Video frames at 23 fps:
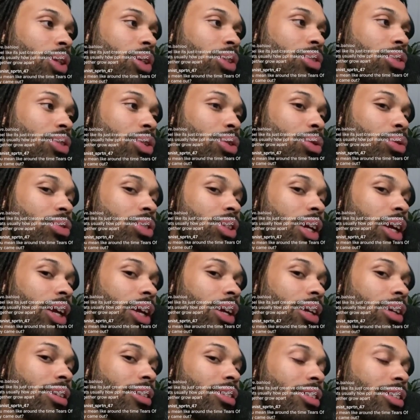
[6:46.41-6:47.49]
this new
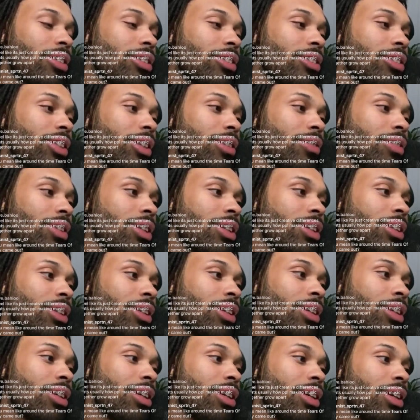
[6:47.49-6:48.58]
change and shift in
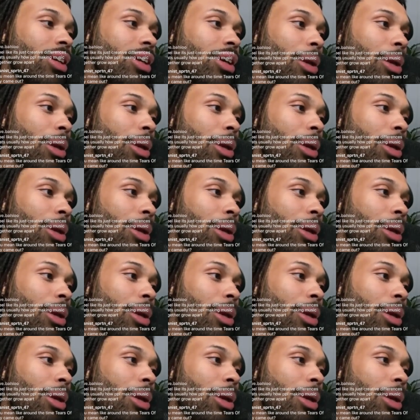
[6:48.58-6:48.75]
the